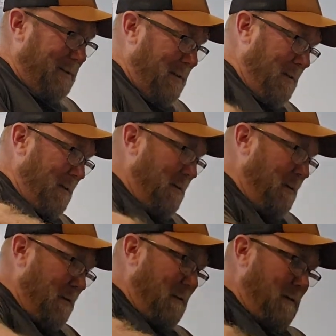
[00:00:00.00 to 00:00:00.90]
and,
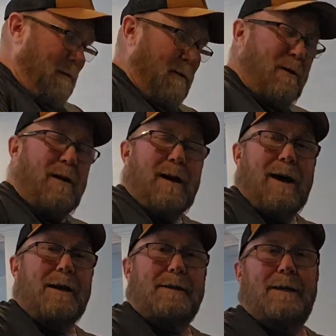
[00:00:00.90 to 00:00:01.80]

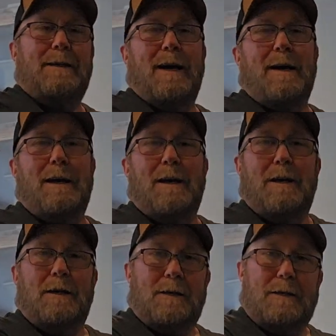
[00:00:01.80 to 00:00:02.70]
as they say,
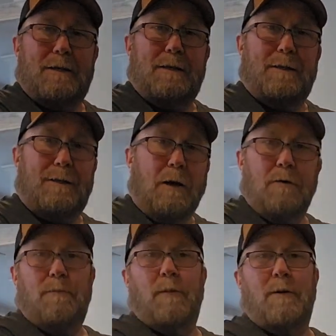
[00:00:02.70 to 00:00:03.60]

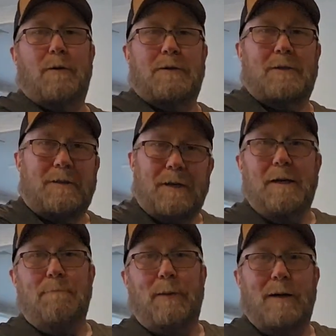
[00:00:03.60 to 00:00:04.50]
steep
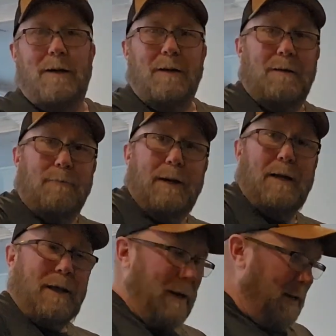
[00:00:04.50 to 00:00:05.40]
a little
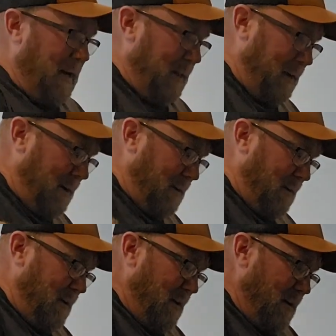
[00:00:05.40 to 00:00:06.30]
bit in that there
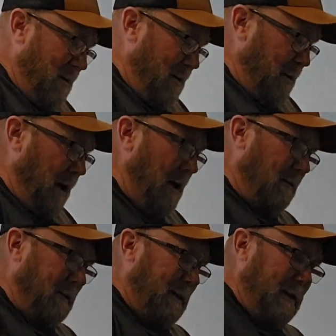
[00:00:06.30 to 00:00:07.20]

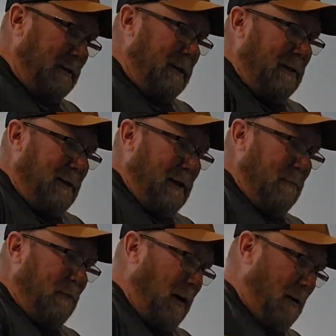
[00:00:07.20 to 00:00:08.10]
Dale's seasoning
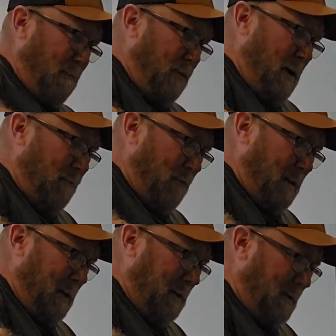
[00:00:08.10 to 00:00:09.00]
and salt and pepper
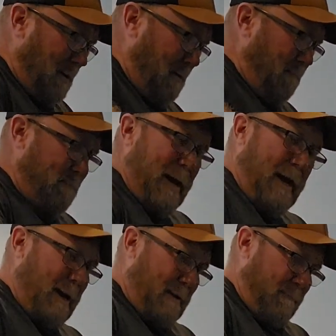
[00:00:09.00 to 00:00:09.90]
mixture.
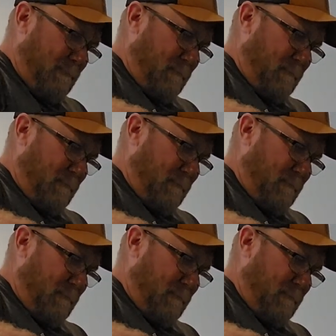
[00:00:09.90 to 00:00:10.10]
Man,